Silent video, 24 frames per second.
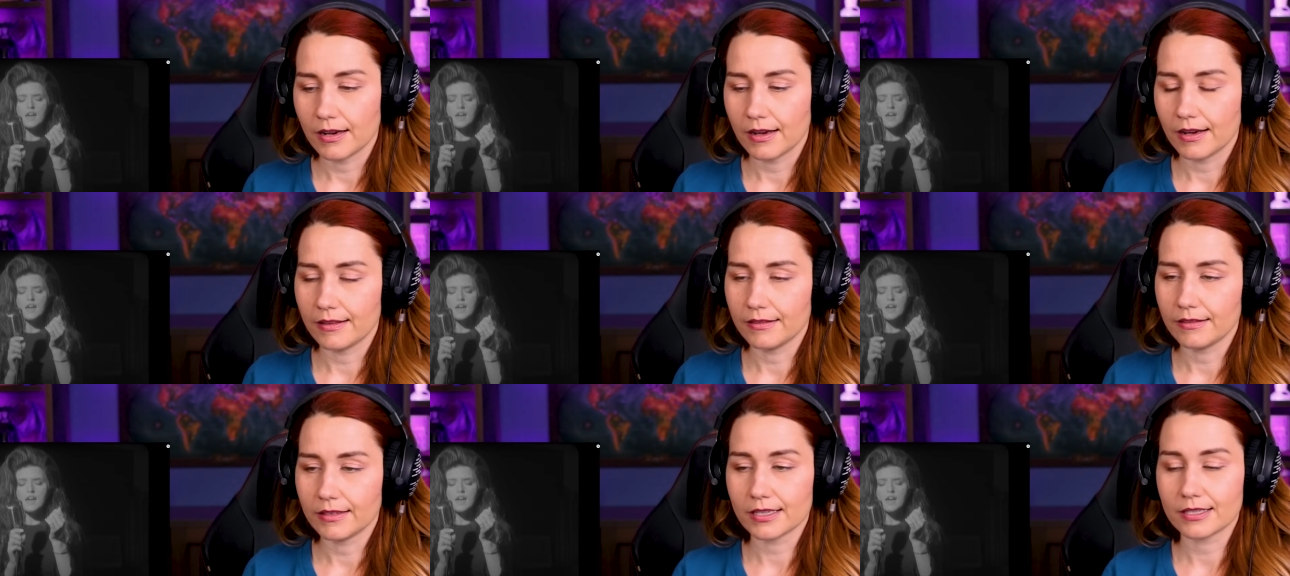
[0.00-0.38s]

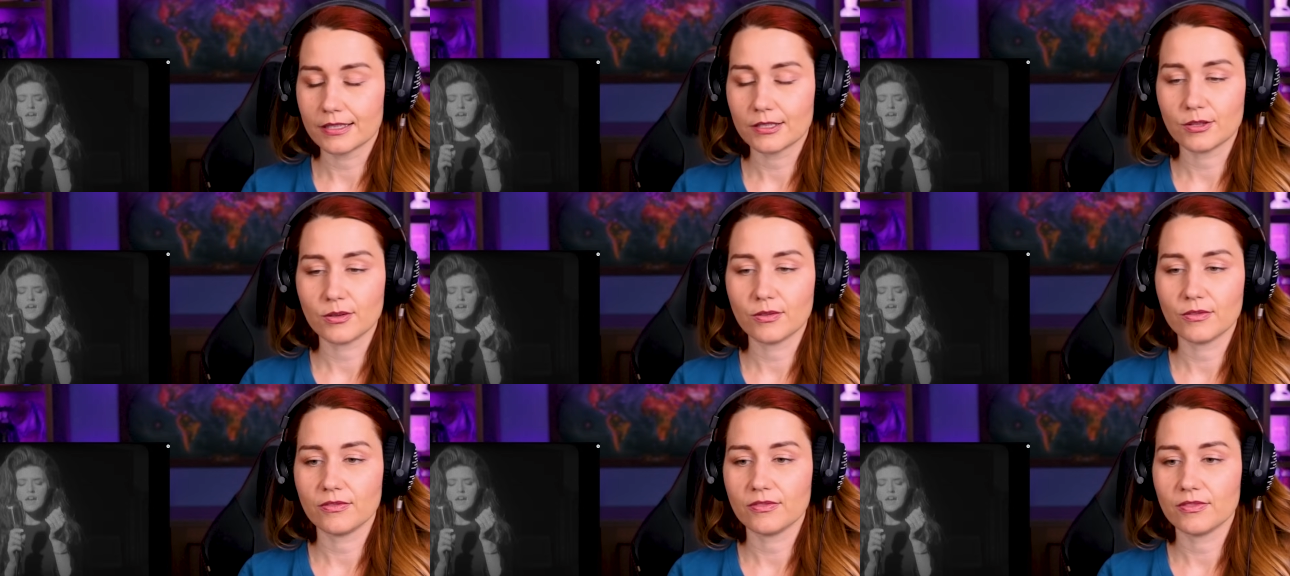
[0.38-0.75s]

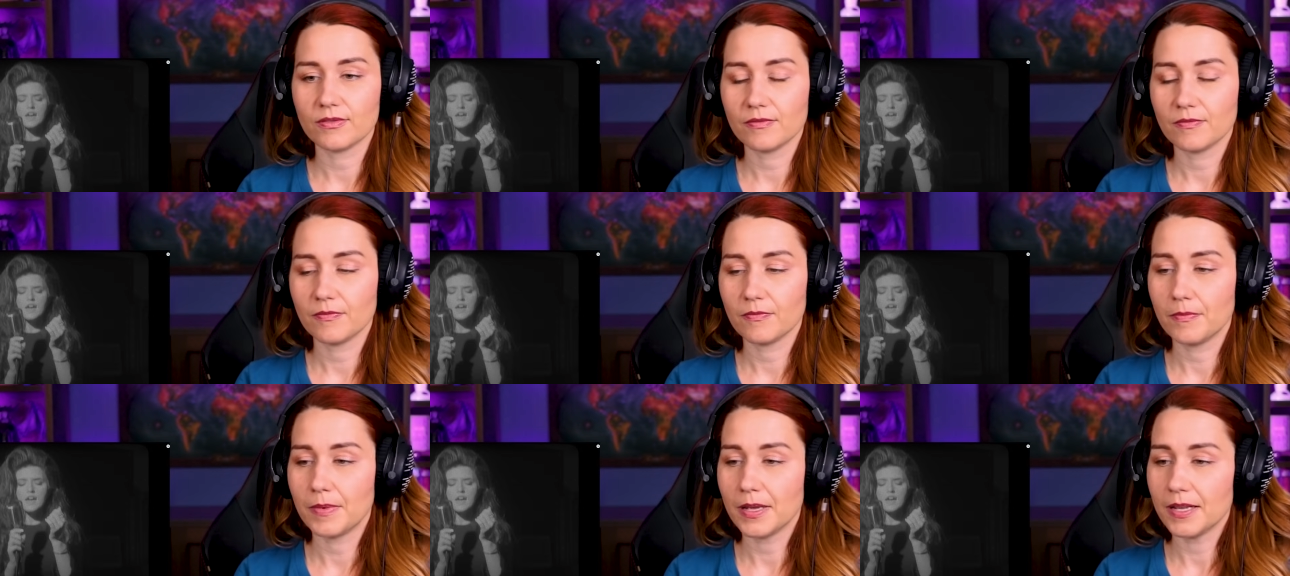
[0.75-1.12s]
Speaker 1: unless you've
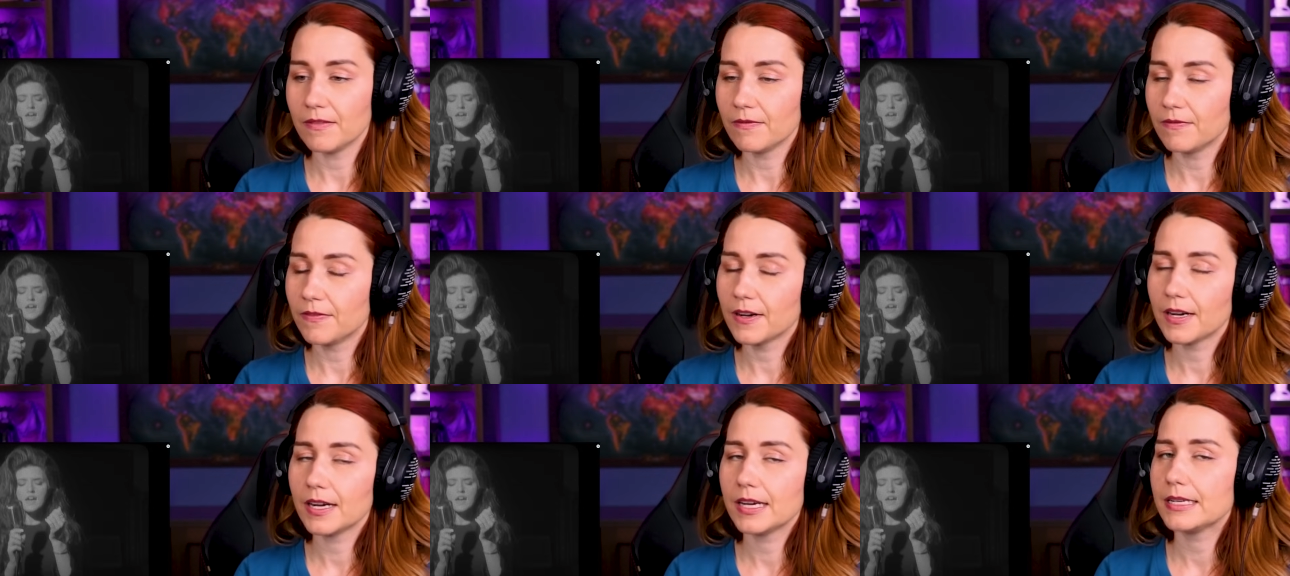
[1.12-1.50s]

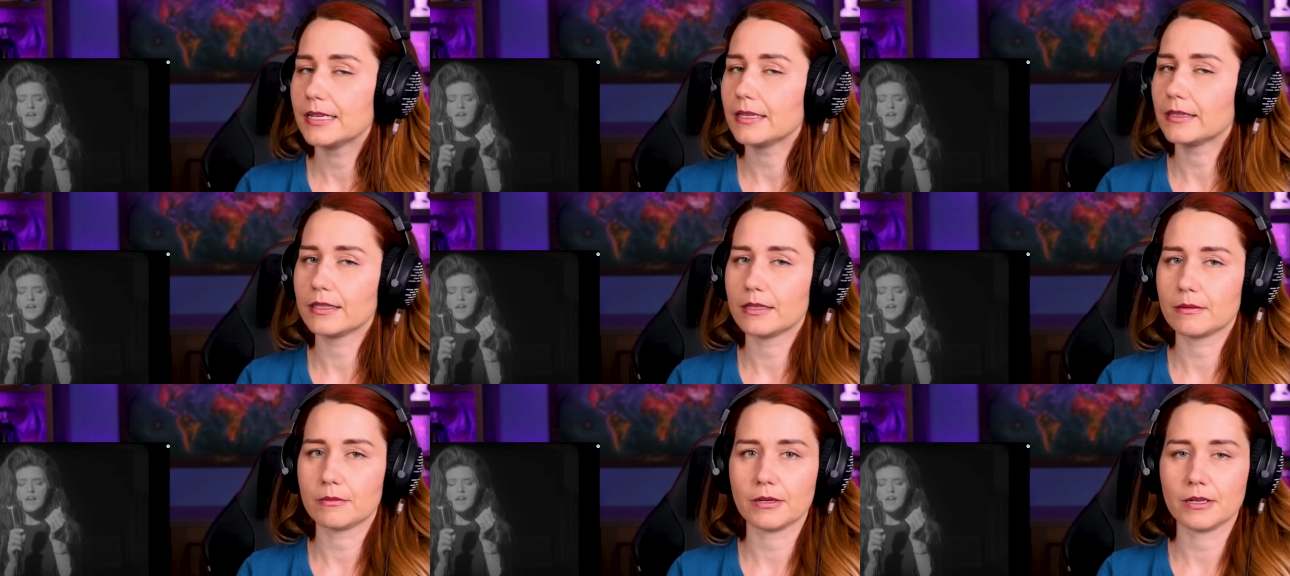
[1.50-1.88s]
been very
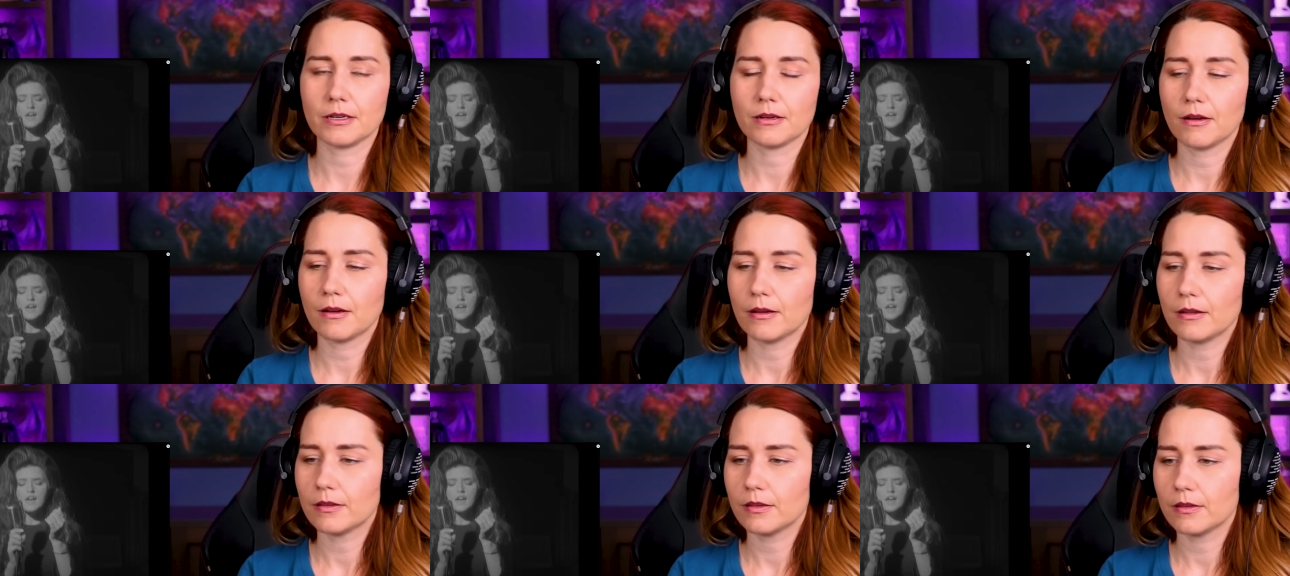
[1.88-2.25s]

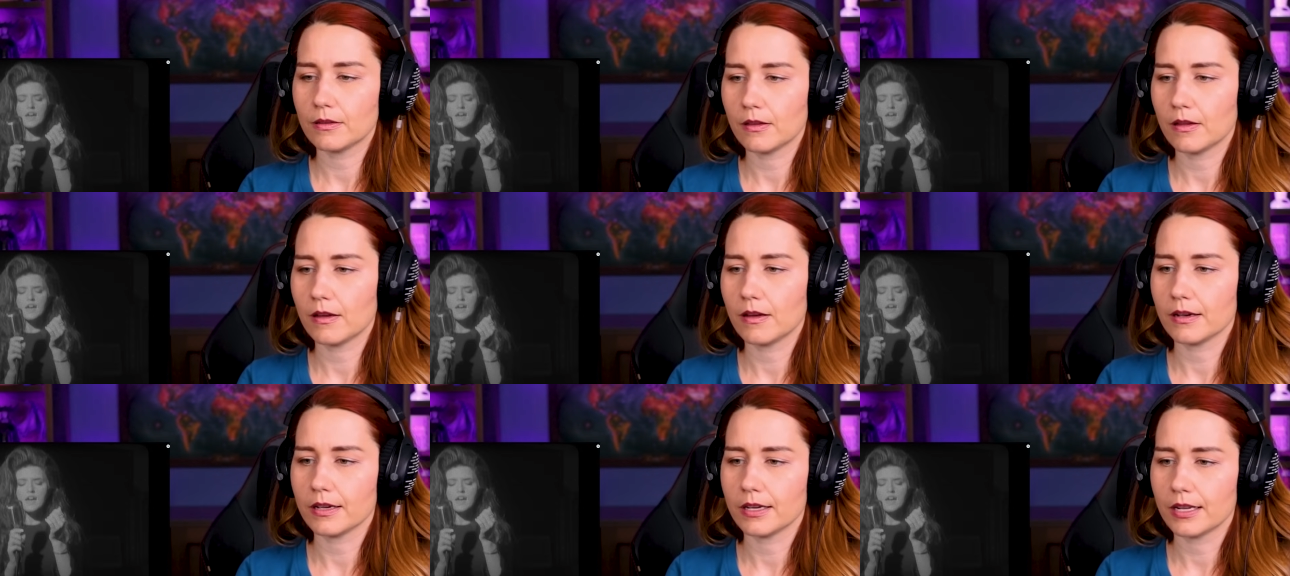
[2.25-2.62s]
deliberate all
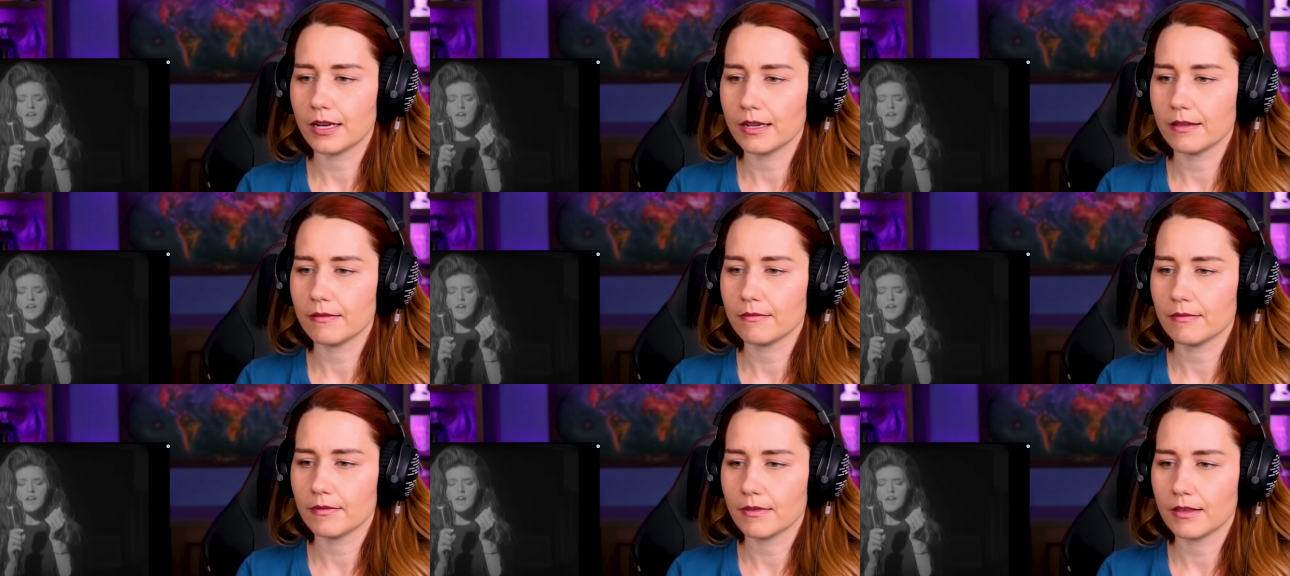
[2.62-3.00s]
along. And
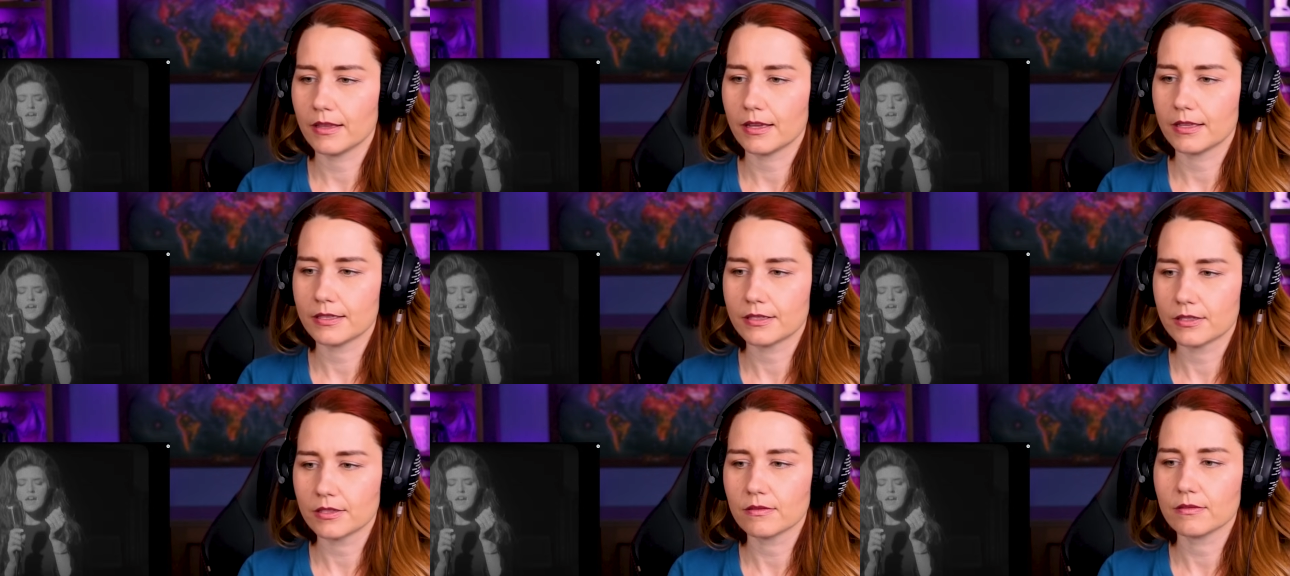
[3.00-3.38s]
I,
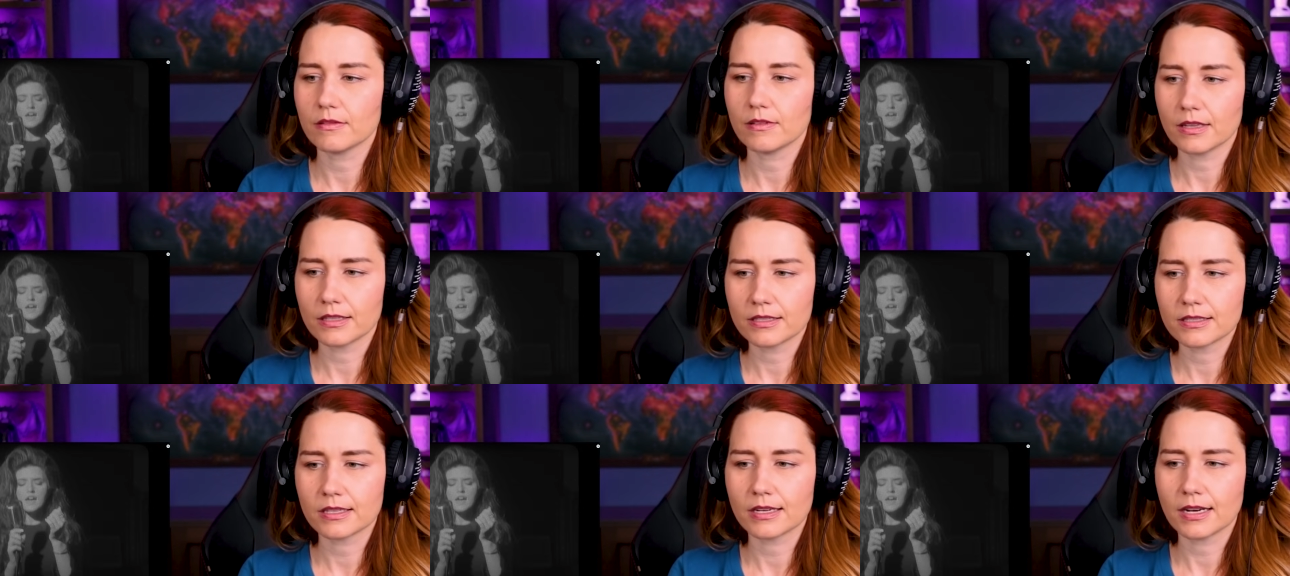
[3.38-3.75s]
that's
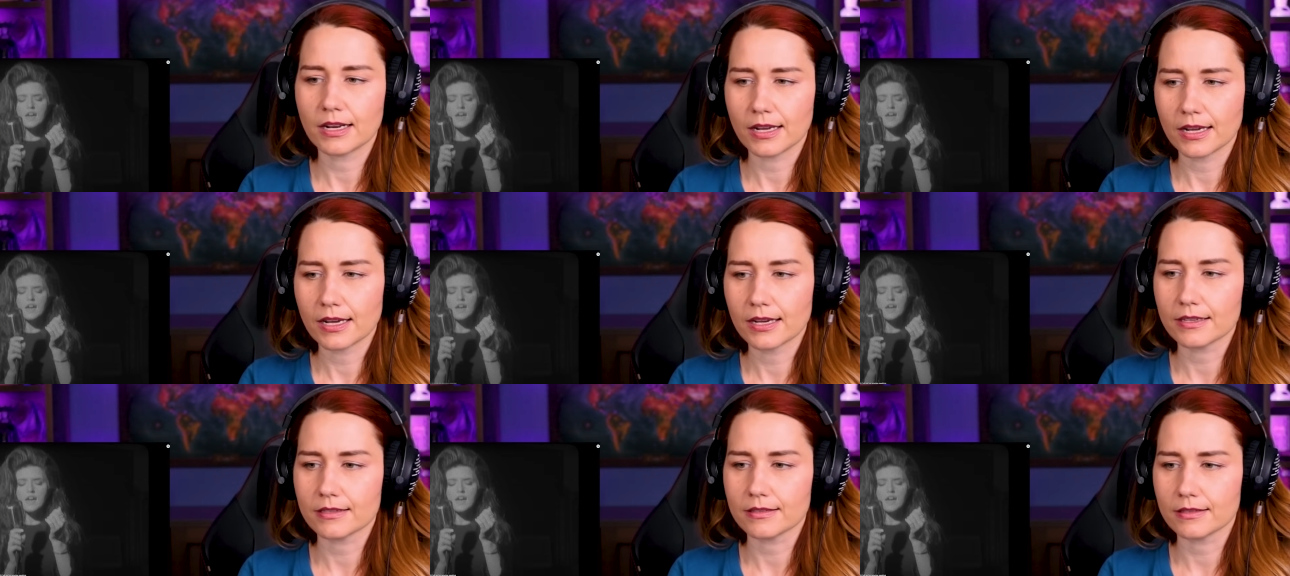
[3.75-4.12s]
that's
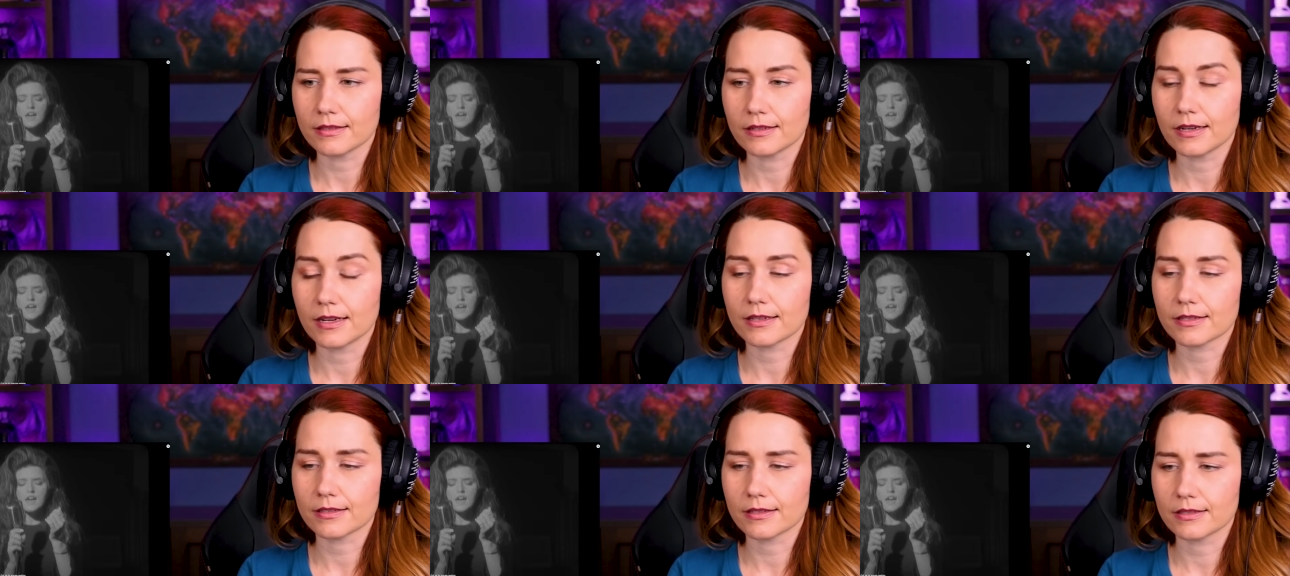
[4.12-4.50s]
an
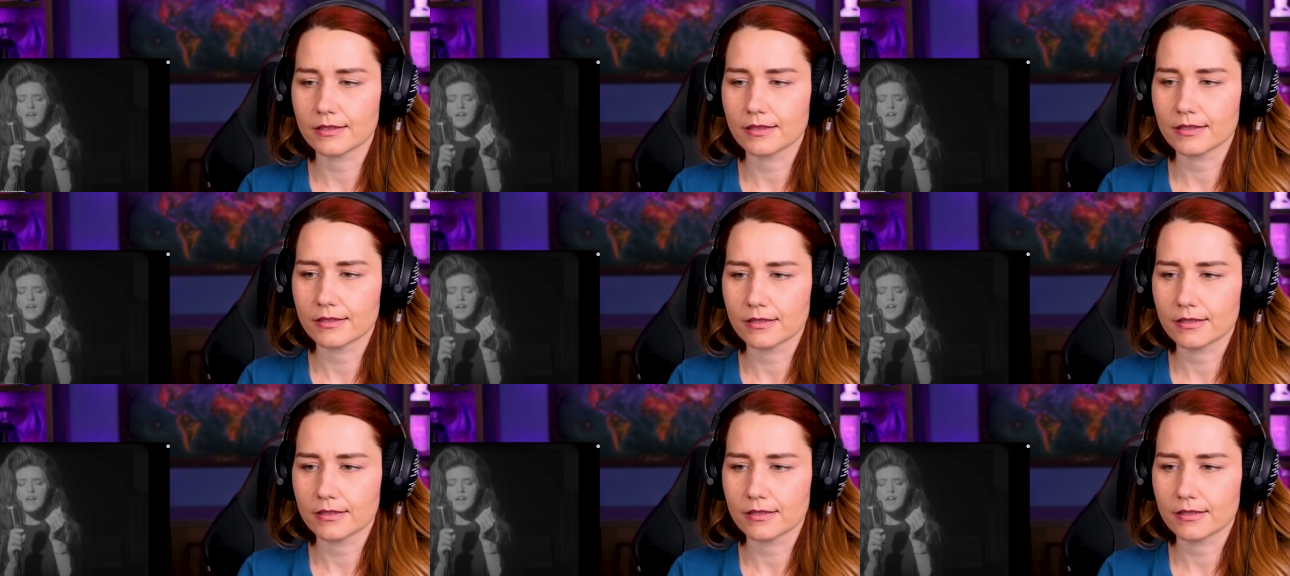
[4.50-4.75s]
excellent, excellent